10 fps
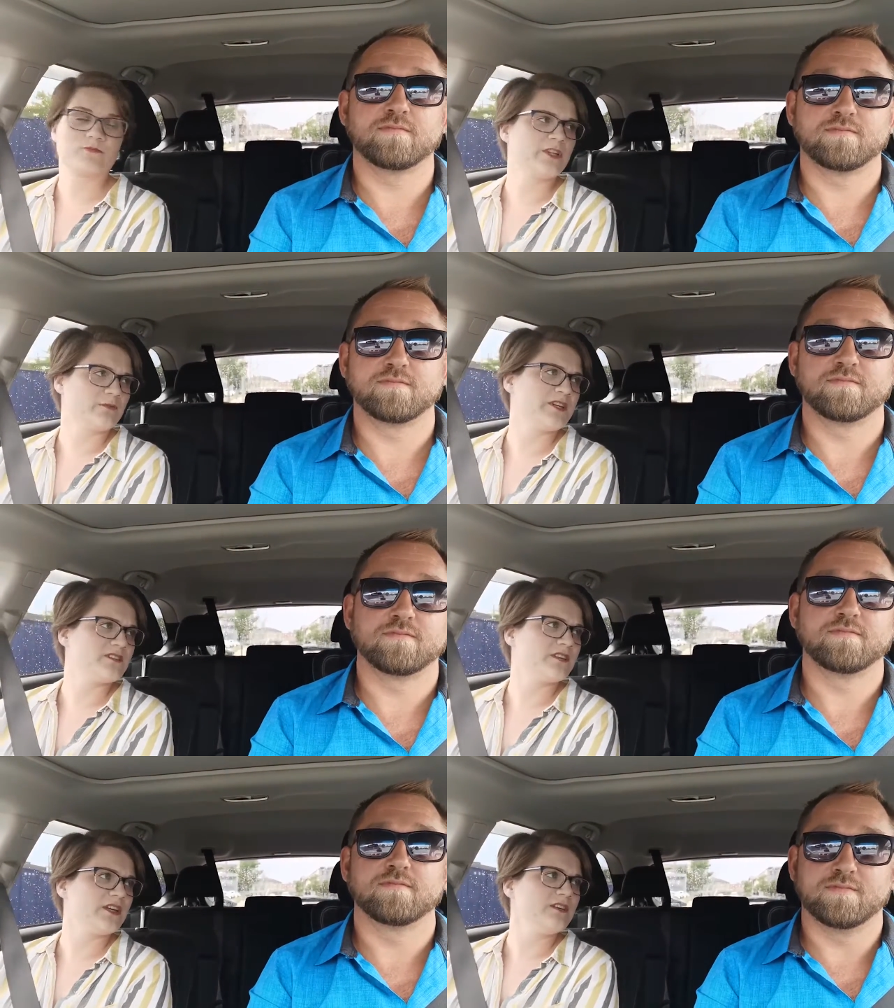Speaker 1: really
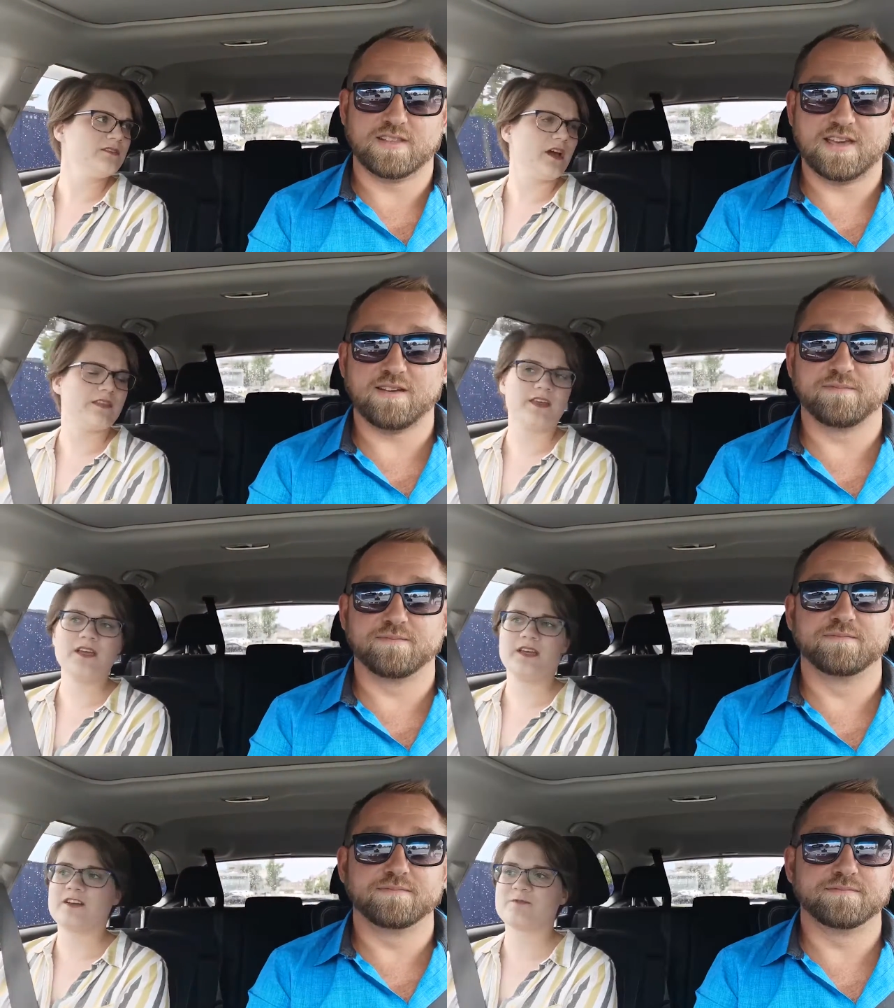recently, yep. I
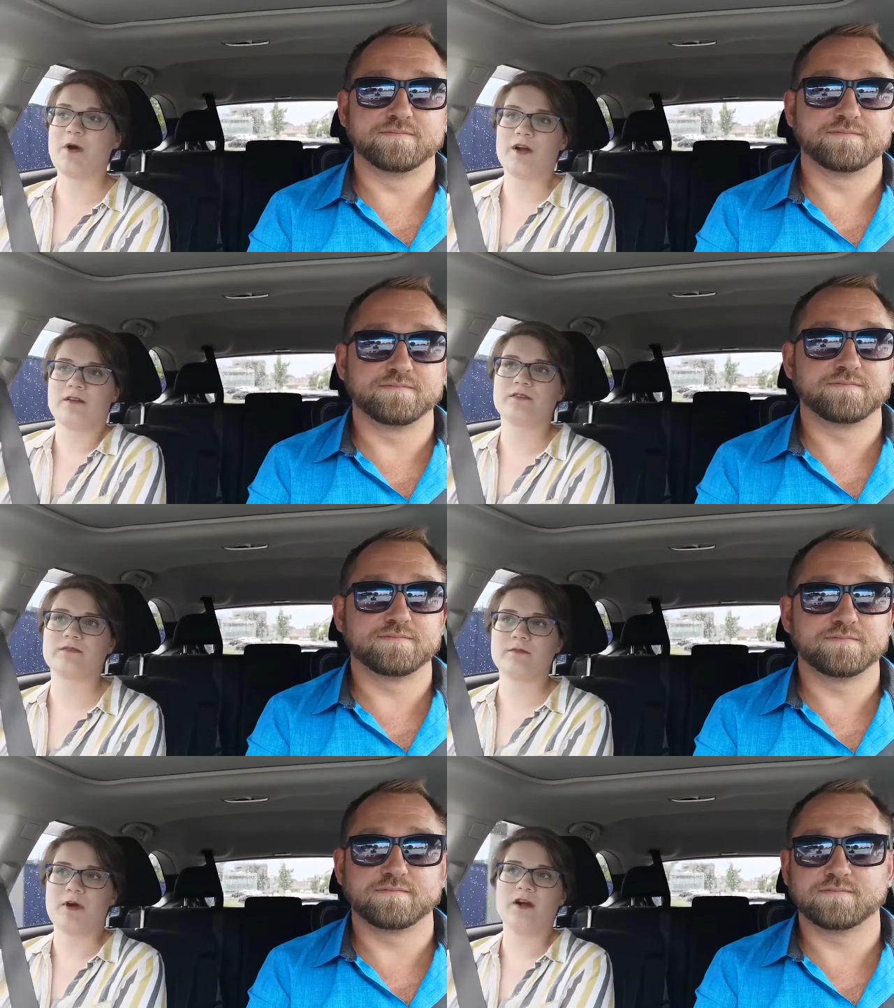think, and I was part of,
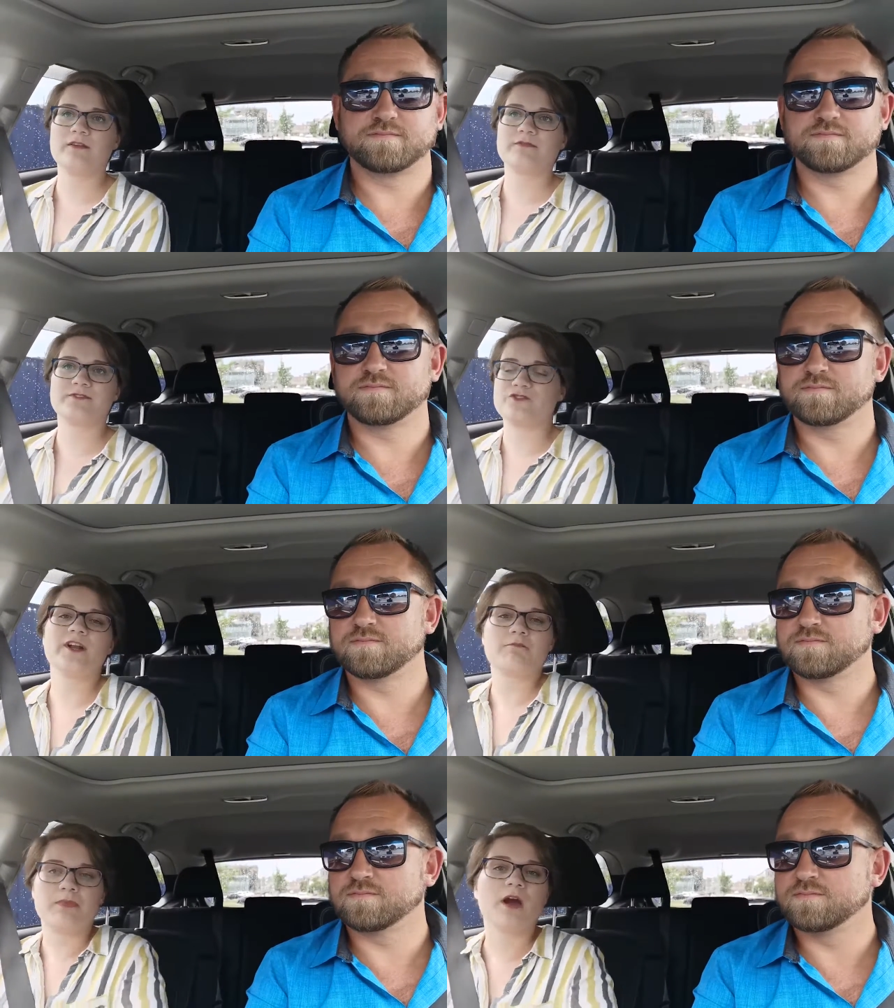part of,
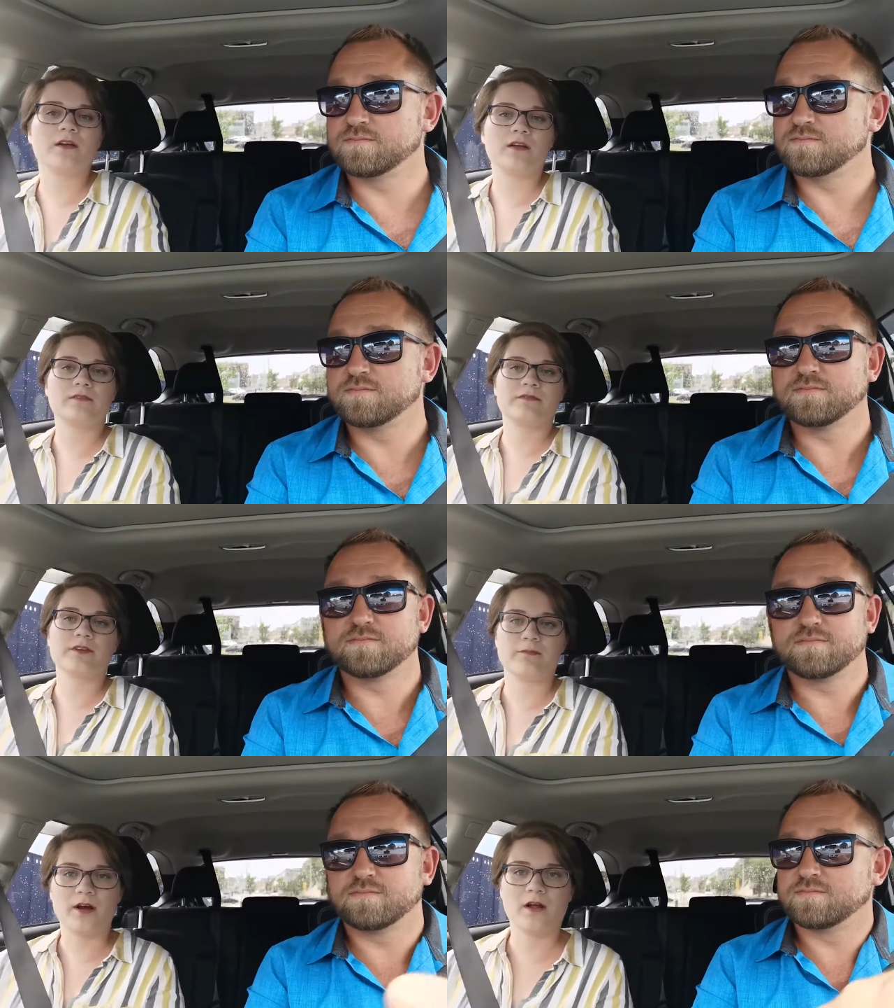straight up part of
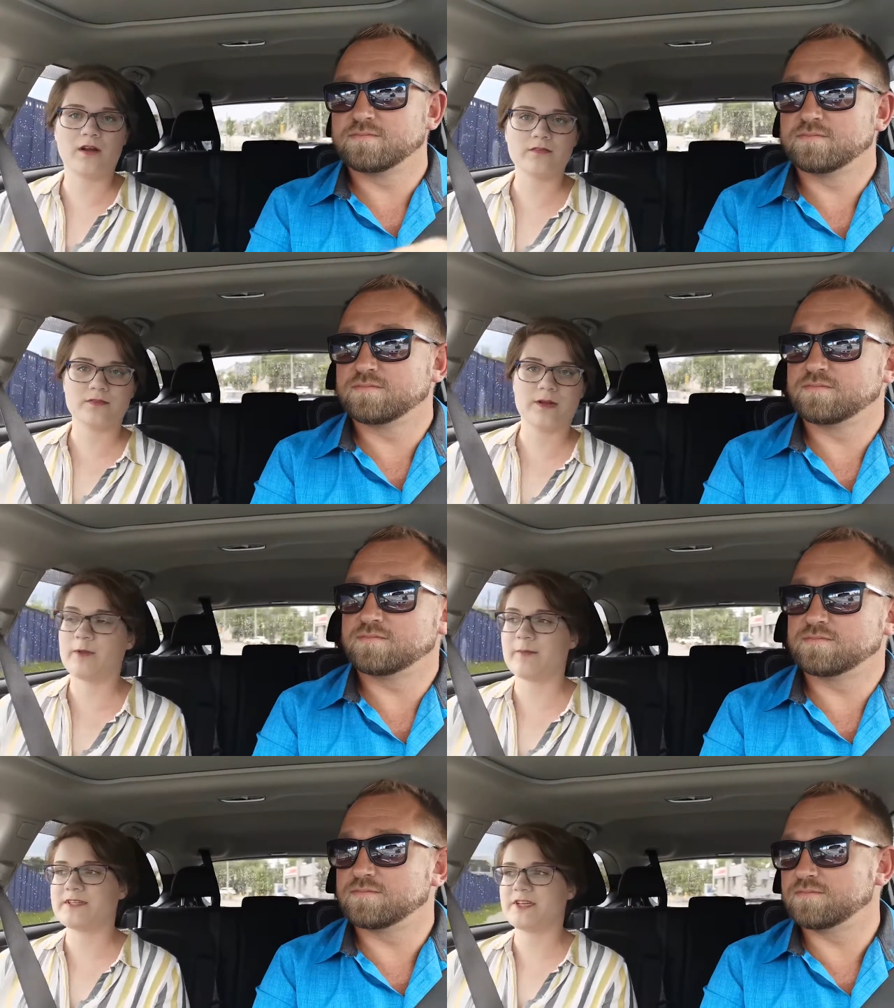the Pardot
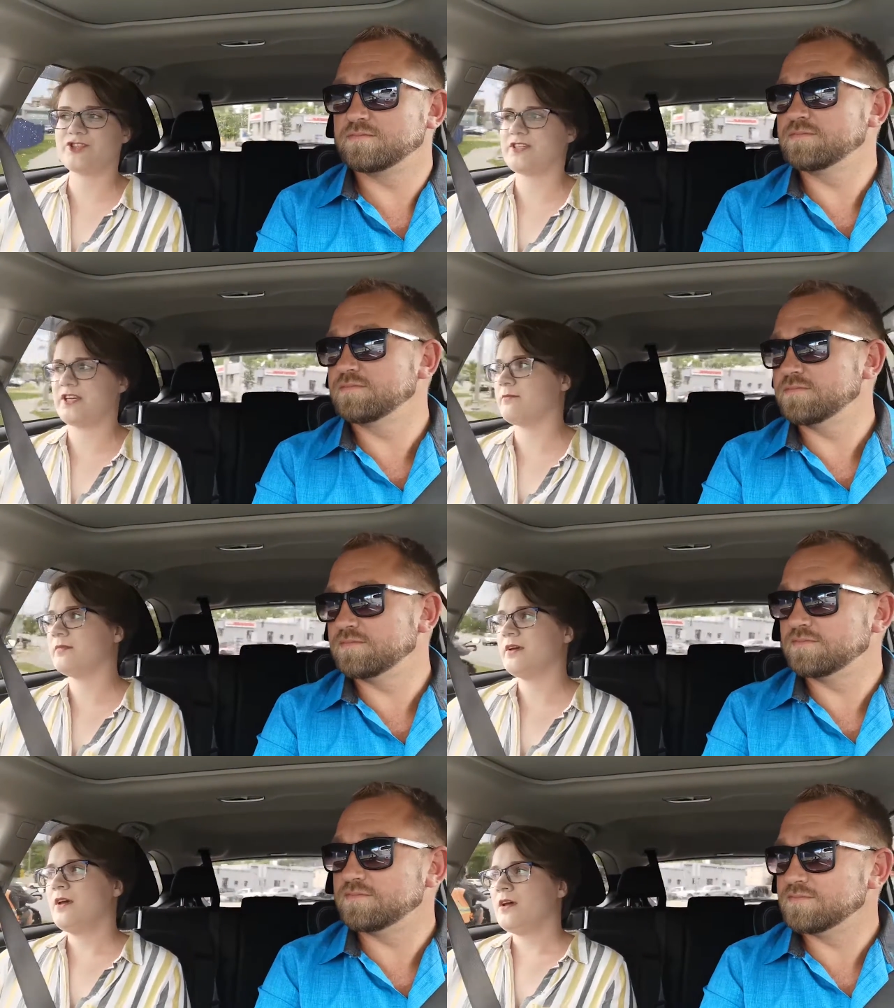implementation
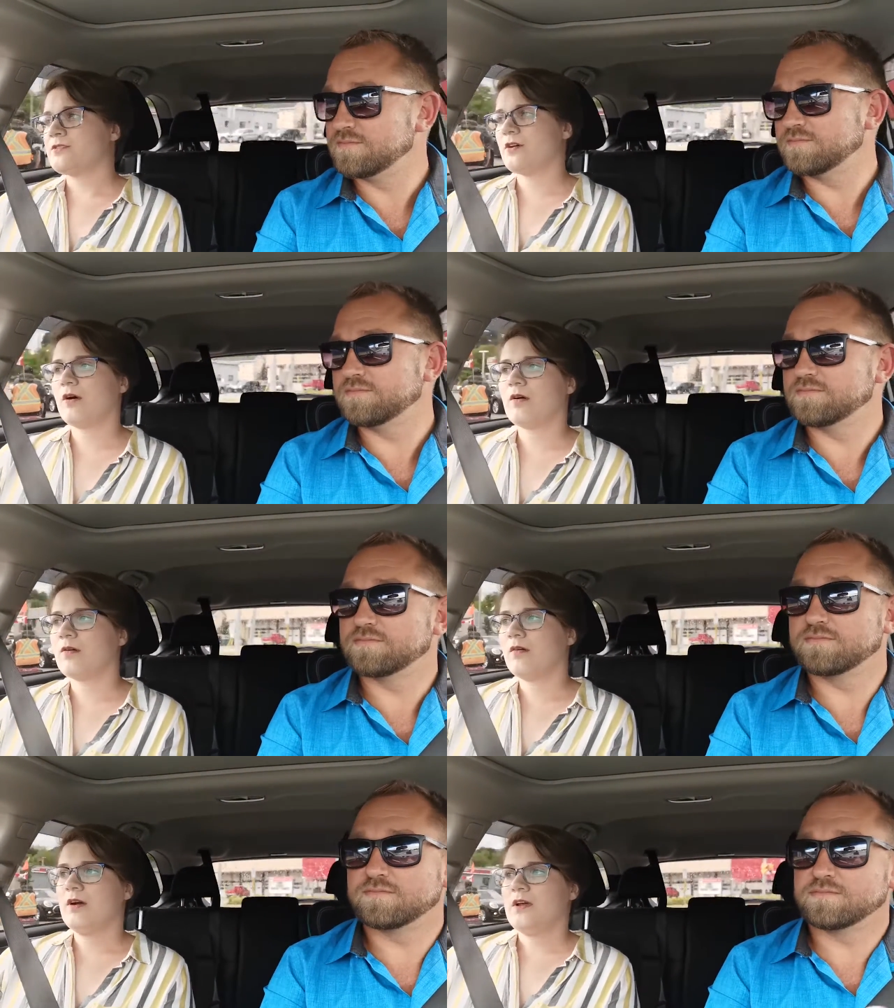team.
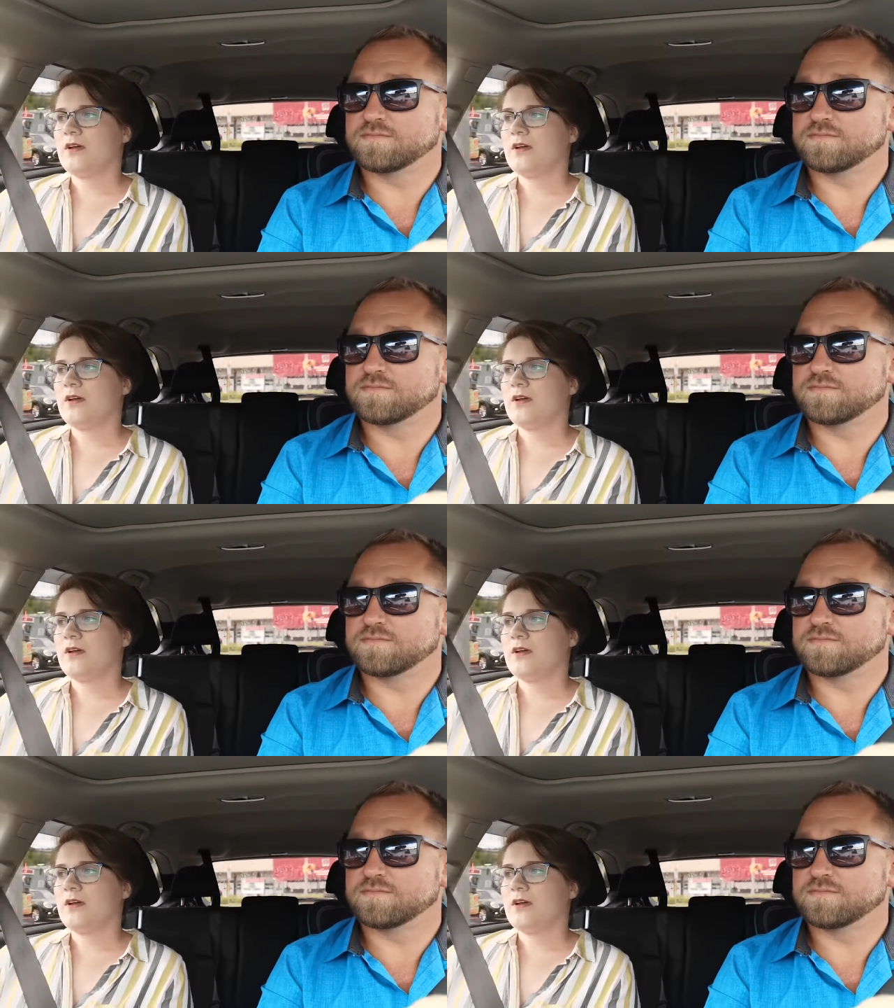So